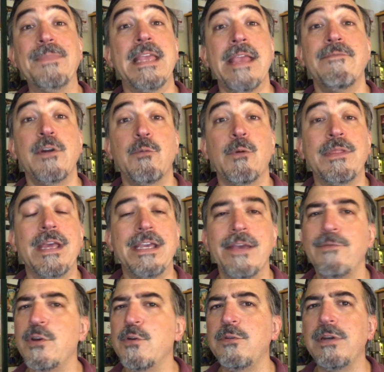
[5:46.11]
Even when they
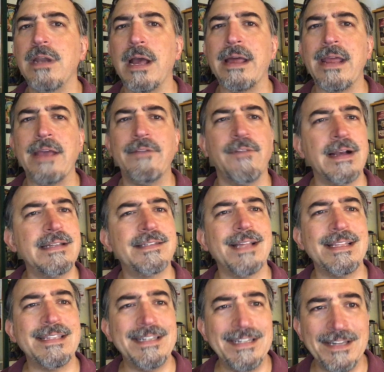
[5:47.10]
give you advice
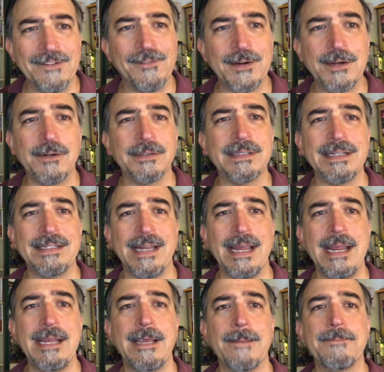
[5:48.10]
that's difficult to
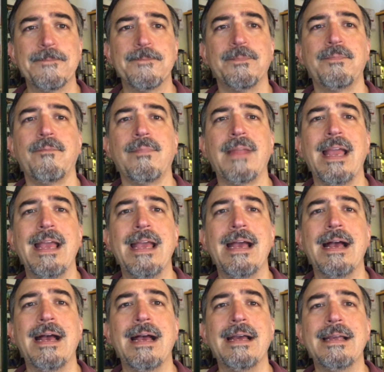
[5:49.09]
take,
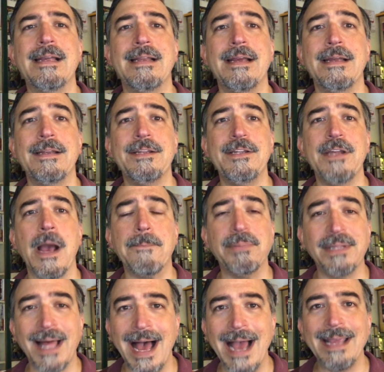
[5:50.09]

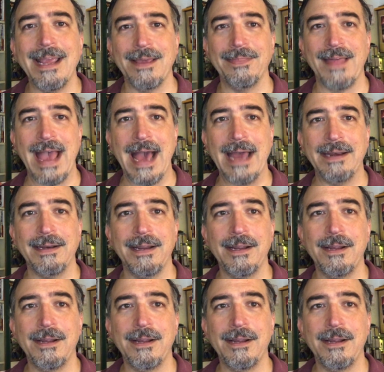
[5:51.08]
applying that